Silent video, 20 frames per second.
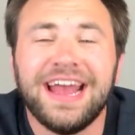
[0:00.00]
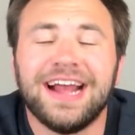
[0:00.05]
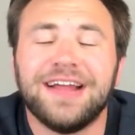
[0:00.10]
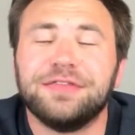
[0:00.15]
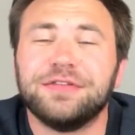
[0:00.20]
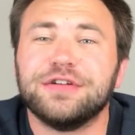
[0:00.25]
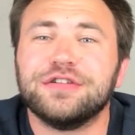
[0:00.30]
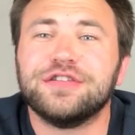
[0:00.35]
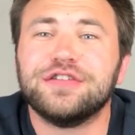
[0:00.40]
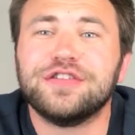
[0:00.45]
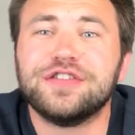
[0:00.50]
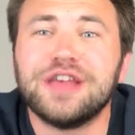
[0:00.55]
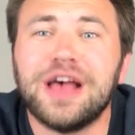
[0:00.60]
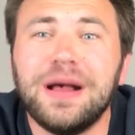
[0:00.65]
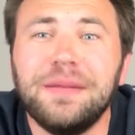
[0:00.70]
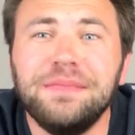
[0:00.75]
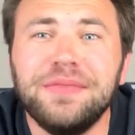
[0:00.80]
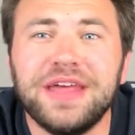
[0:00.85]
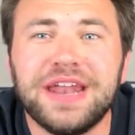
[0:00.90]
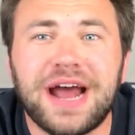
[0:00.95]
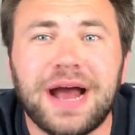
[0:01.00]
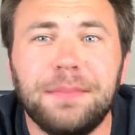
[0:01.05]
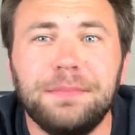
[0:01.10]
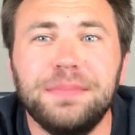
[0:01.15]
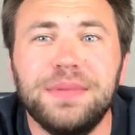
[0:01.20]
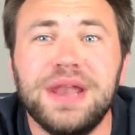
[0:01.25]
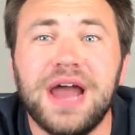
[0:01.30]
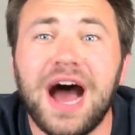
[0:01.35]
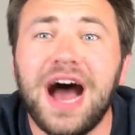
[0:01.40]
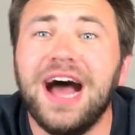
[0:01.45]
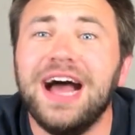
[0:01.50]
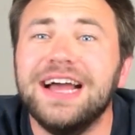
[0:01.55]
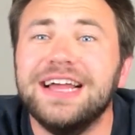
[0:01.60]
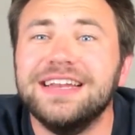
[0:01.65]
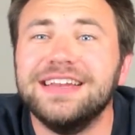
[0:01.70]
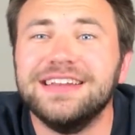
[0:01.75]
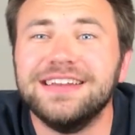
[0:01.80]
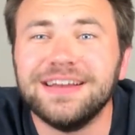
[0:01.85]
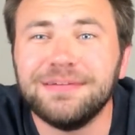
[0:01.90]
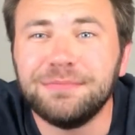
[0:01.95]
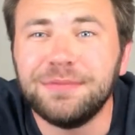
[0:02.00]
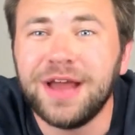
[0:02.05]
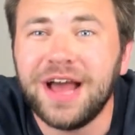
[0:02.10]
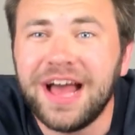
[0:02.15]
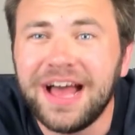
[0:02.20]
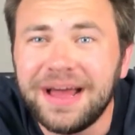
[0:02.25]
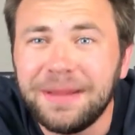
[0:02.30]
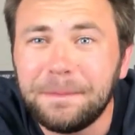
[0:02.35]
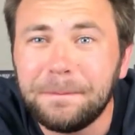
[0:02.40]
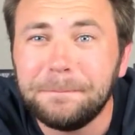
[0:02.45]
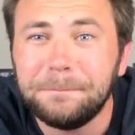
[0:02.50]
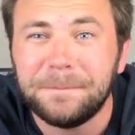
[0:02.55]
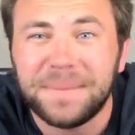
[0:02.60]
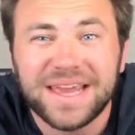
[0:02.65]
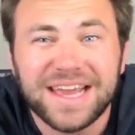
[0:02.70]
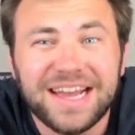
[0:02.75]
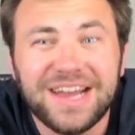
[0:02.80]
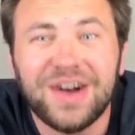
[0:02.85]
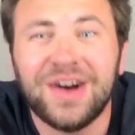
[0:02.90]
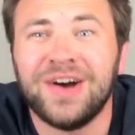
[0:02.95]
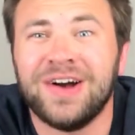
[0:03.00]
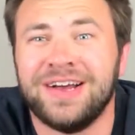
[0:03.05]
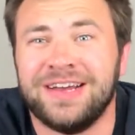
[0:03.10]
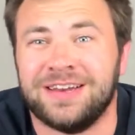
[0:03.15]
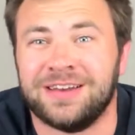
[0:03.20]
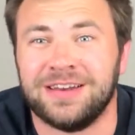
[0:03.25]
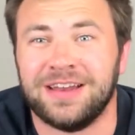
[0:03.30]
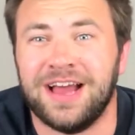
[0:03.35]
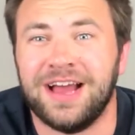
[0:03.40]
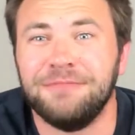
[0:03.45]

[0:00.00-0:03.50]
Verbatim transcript: and there's some that I'm not I'm not big on.